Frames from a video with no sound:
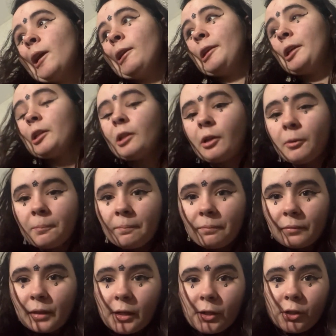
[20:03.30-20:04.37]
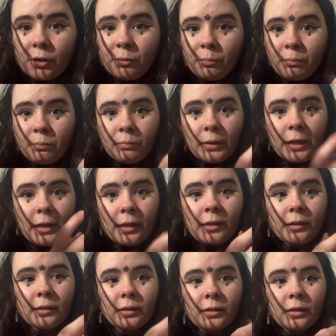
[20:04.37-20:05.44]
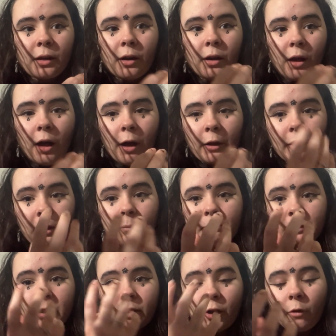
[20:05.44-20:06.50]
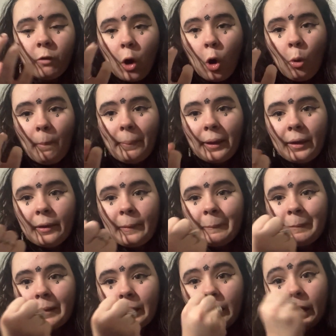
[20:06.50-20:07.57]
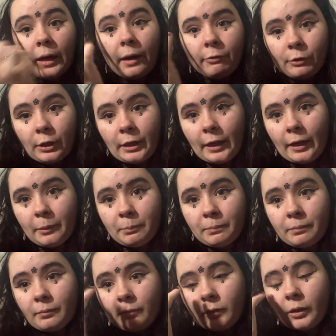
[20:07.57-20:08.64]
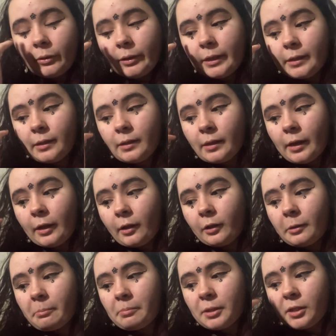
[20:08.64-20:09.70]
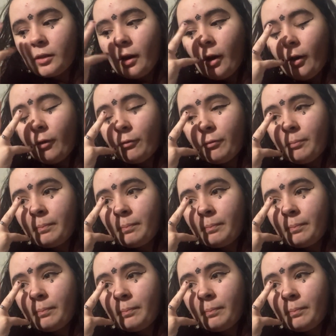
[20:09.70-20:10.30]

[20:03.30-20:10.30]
you know, there is a glimpse of hope in every day there is a glimpse of